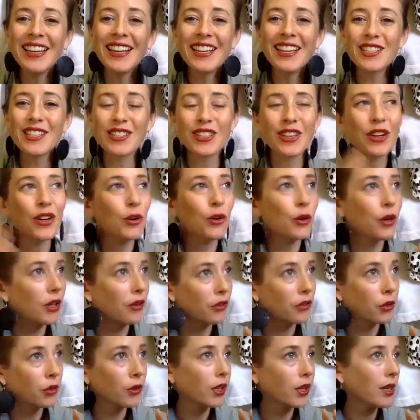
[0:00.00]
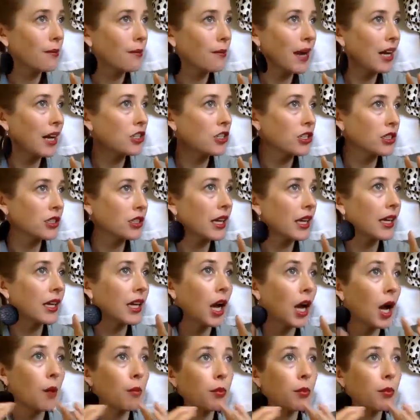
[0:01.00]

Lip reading: So if you can imagine like a